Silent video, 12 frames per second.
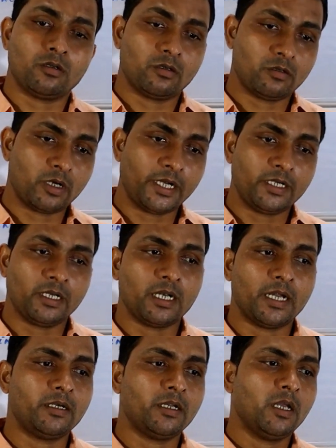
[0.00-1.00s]
writing
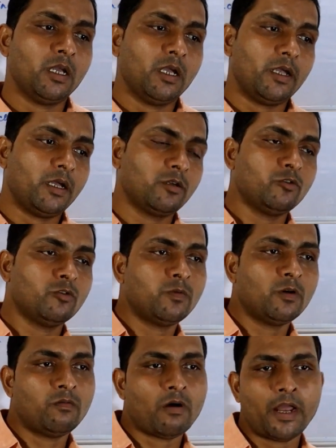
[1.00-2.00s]
that a group
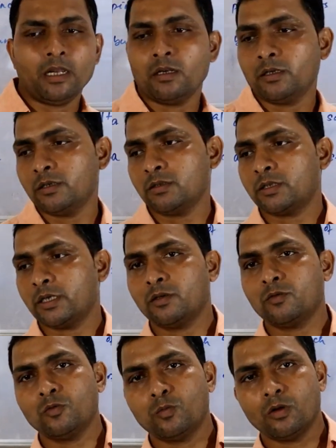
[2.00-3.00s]
of islands, a
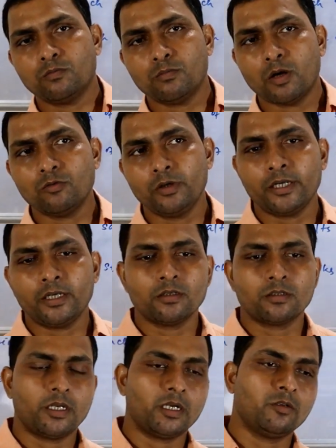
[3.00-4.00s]
group of
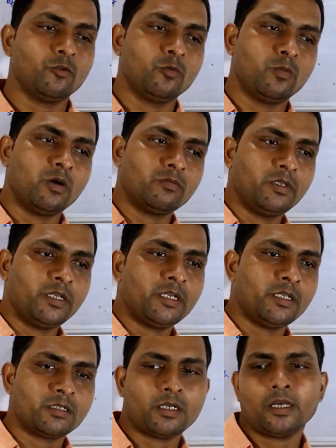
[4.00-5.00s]
mountains, a group of
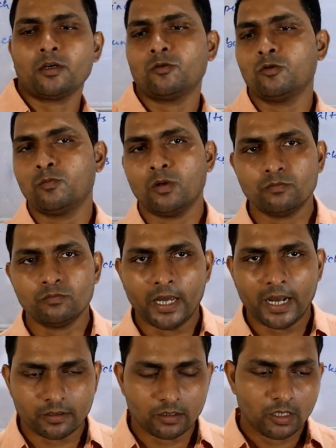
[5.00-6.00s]
this, a group of
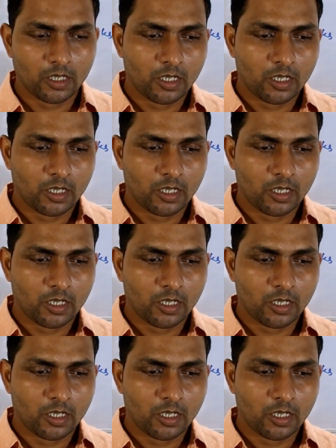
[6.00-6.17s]
that.